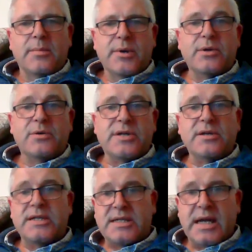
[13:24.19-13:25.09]
but
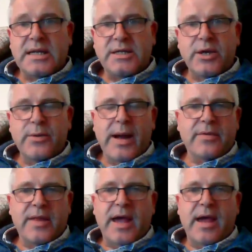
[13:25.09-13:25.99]
also to say to you
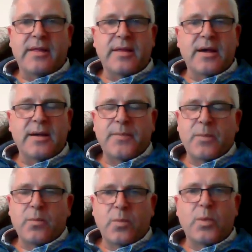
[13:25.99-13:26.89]
out there that
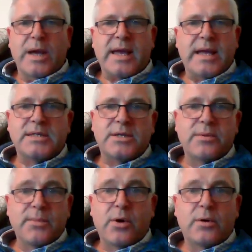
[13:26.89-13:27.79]
we're keen to
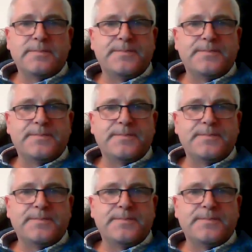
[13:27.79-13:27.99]
do more.